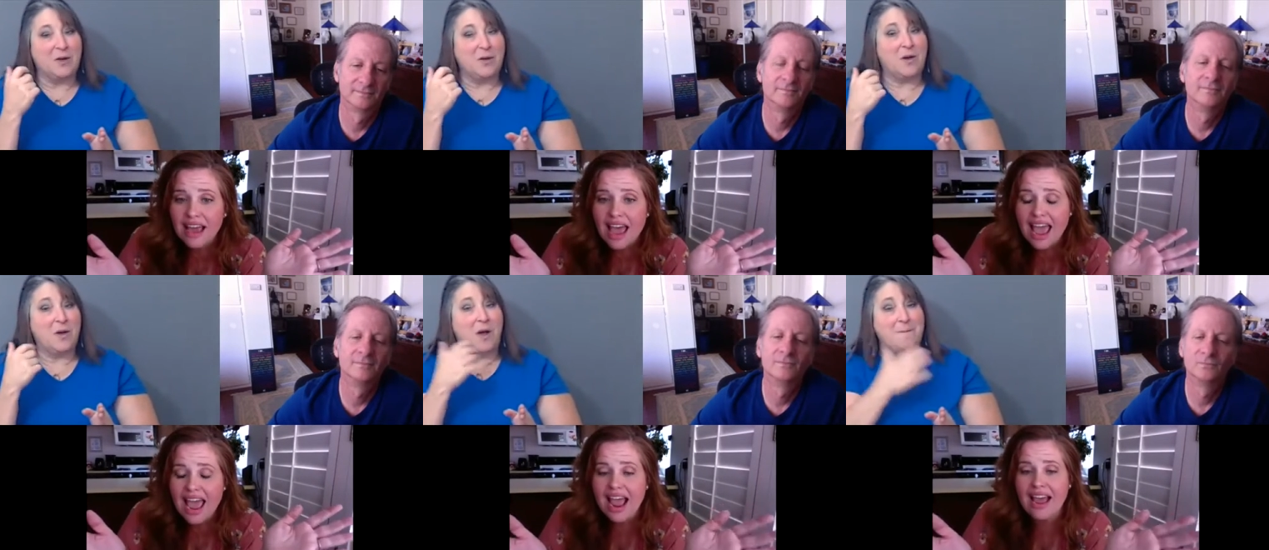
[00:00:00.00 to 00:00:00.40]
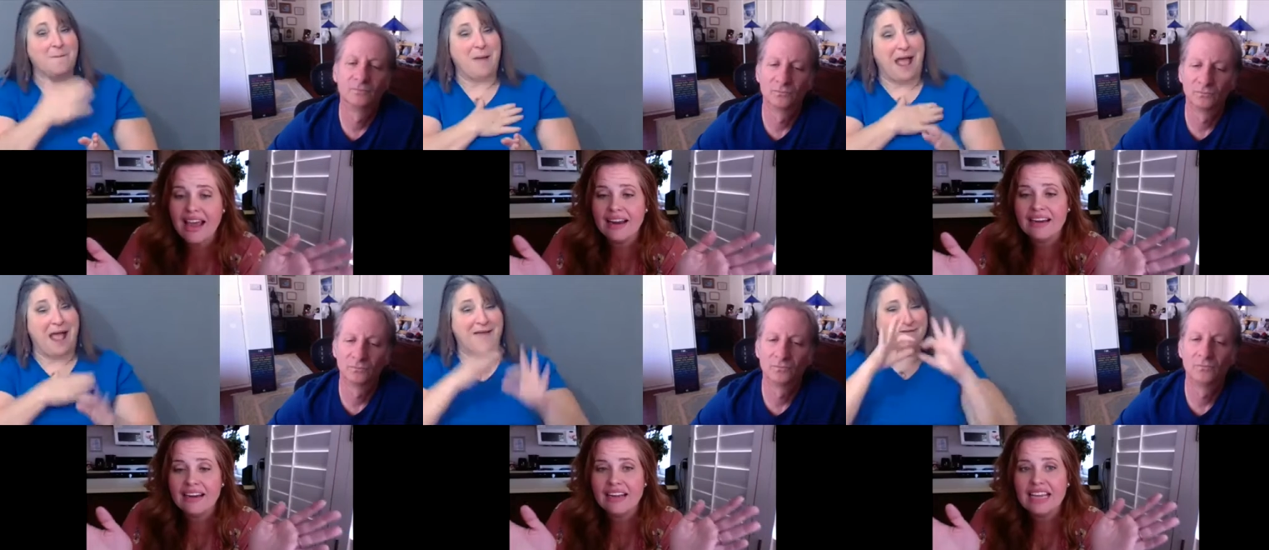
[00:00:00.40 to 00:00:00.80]

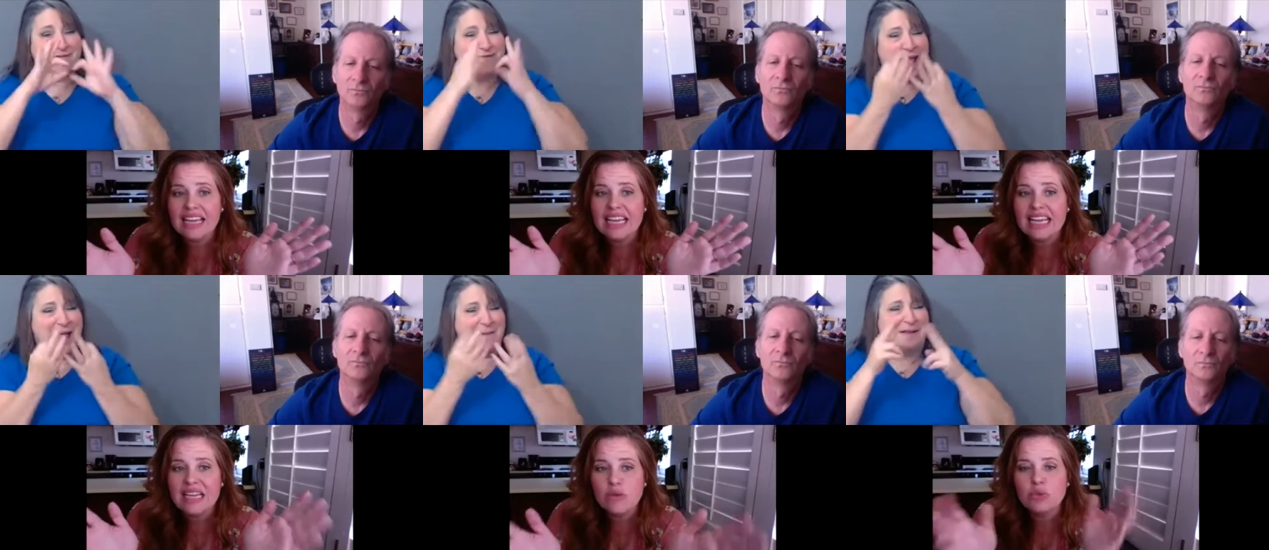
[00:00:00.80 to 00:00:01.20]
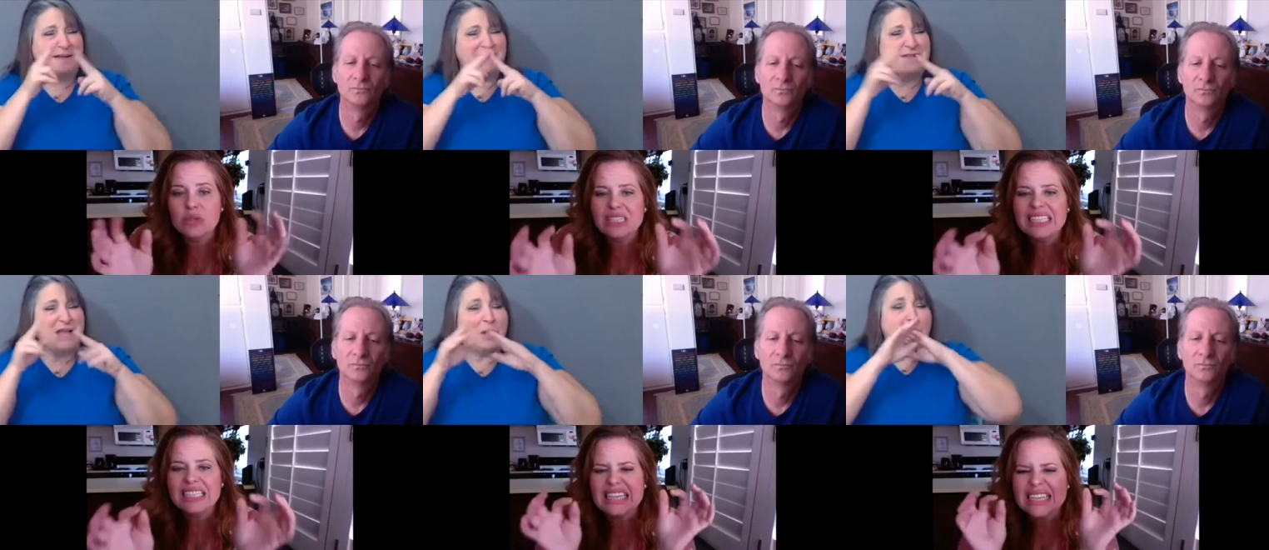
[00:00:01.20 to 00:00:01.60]
Speaker 1: and he
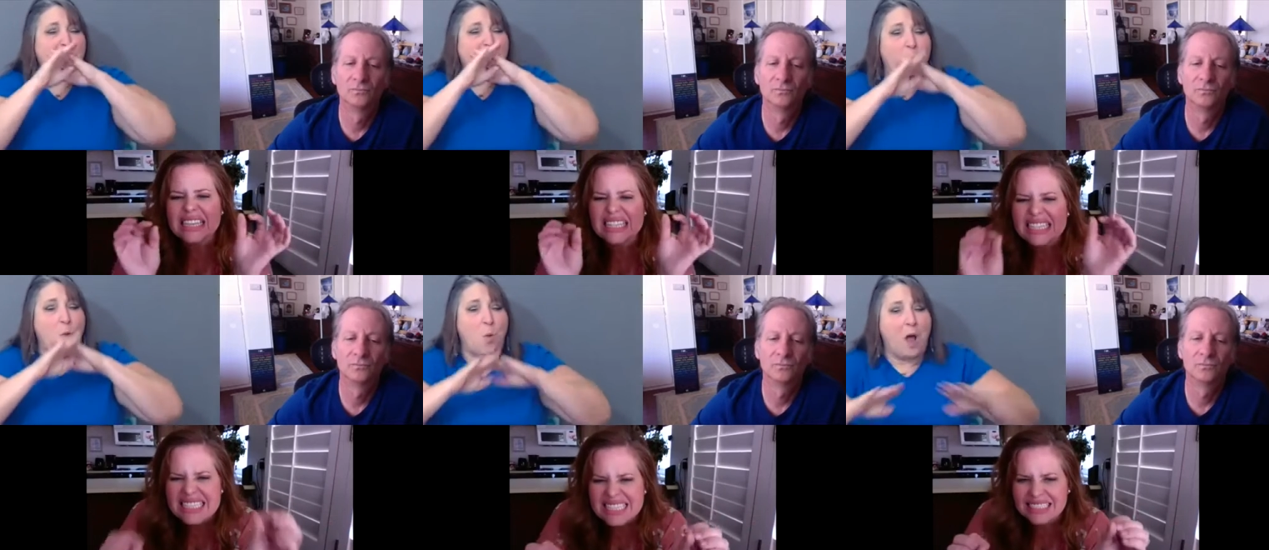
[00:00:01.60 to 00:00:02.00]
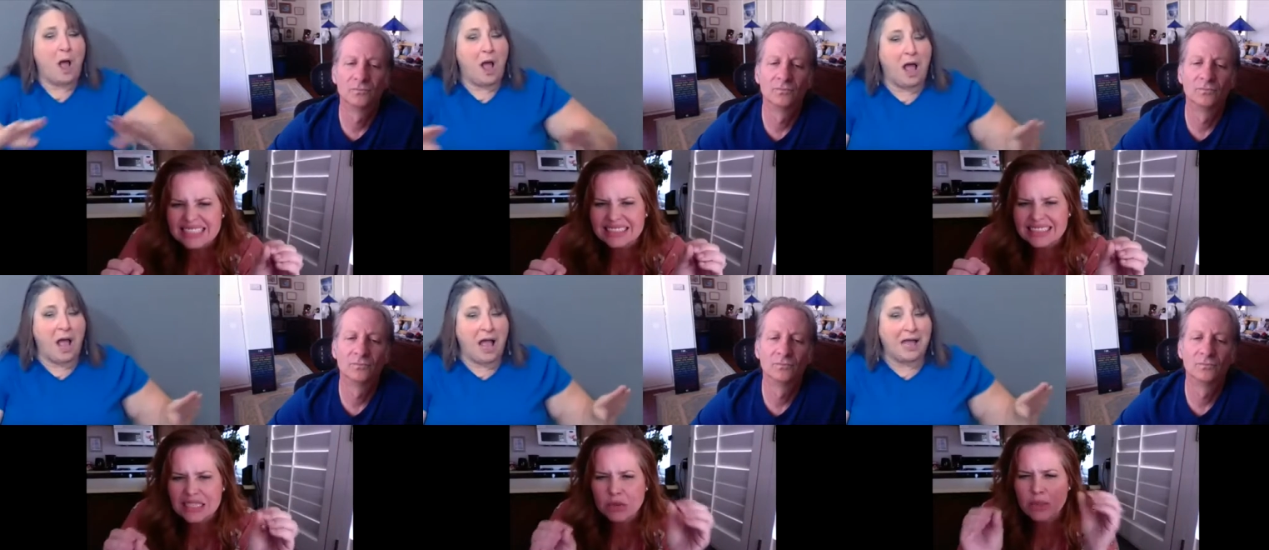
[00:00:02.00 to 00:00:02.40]
really listened.
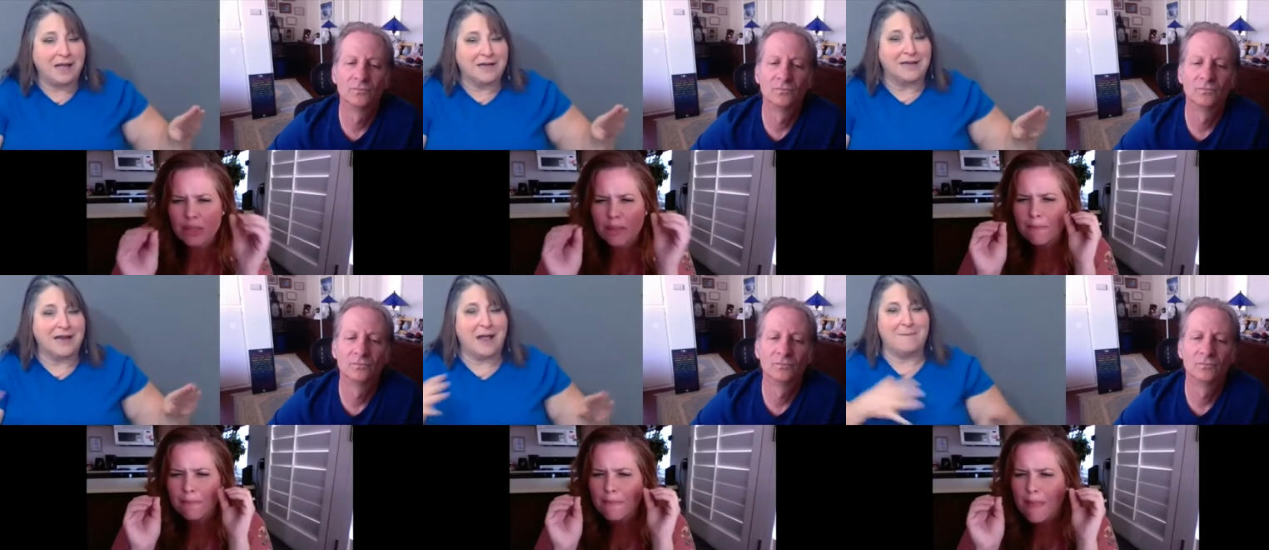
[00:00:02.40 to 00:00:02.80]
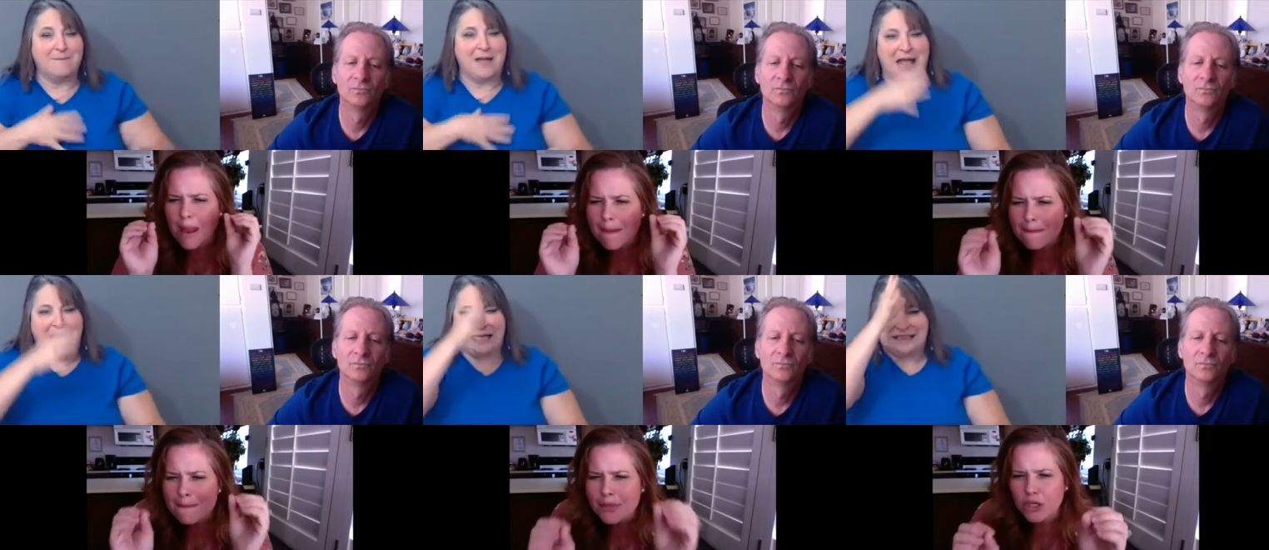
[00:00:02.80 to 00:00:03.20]
He
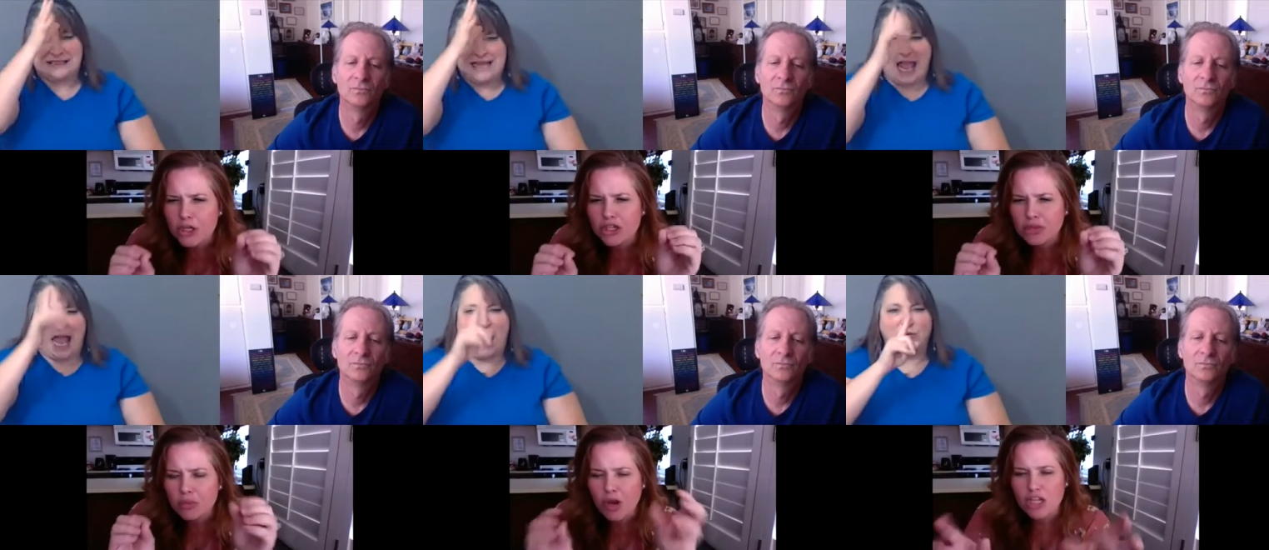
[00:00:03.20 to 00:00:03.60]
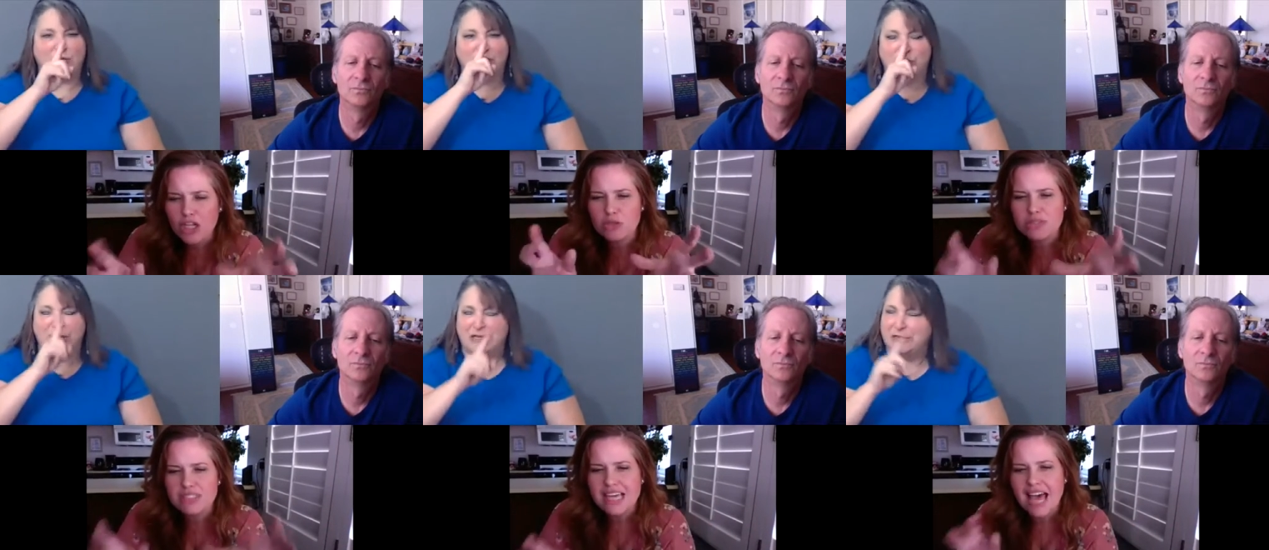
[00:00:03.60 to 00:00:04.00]
remembered what you
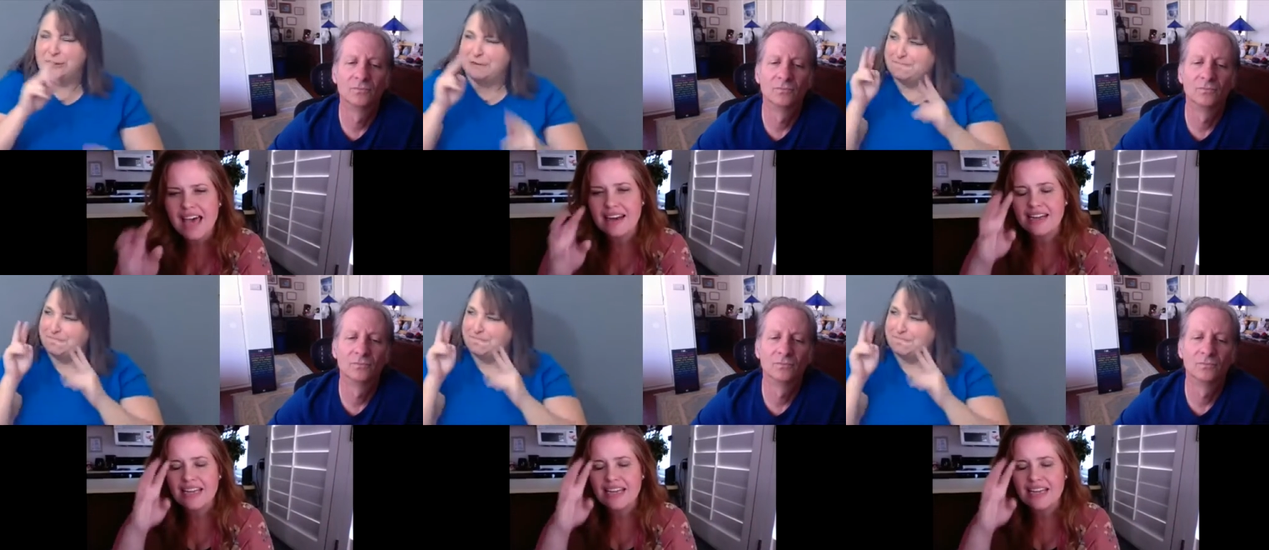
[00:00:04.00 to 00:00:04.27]
said.